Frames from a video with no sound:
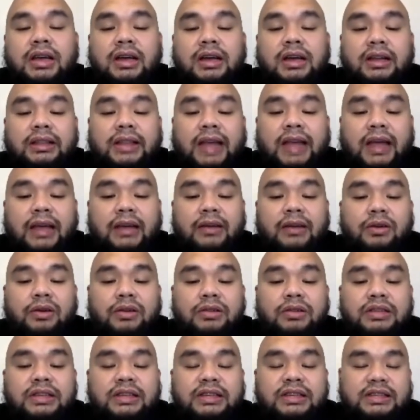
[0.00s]

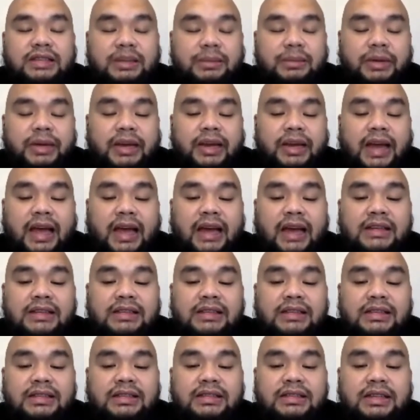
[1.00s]
diagnostic semen
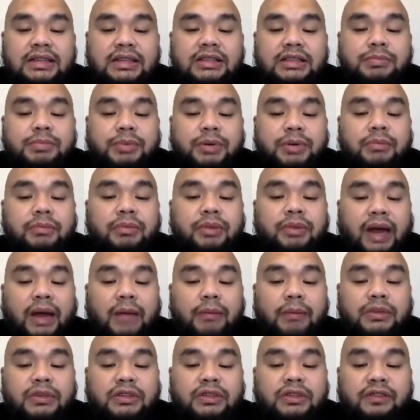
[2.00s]
analysis and sperm
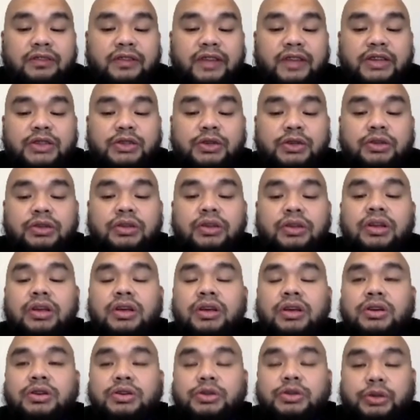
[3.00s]
cryopreservation
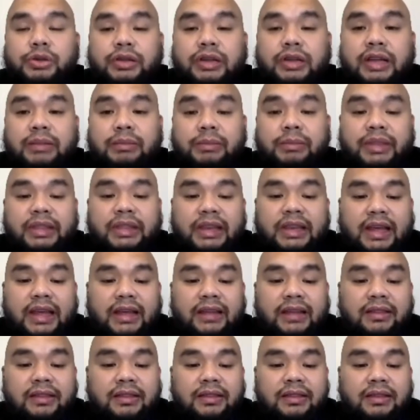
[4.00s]
should not be
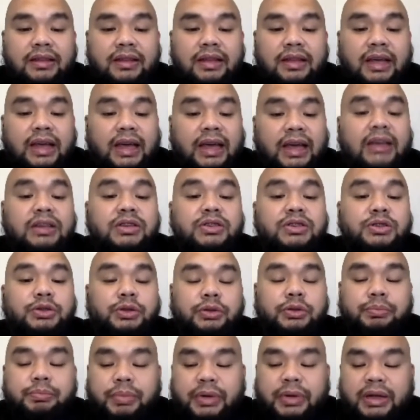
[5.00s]
delayed and
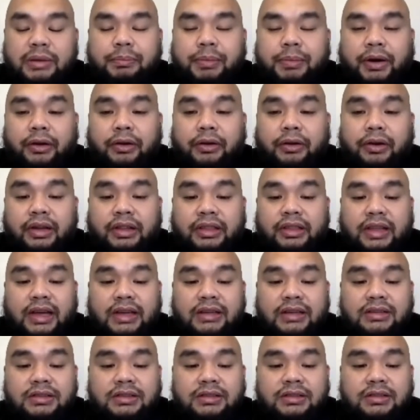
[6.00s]
should be prioritized.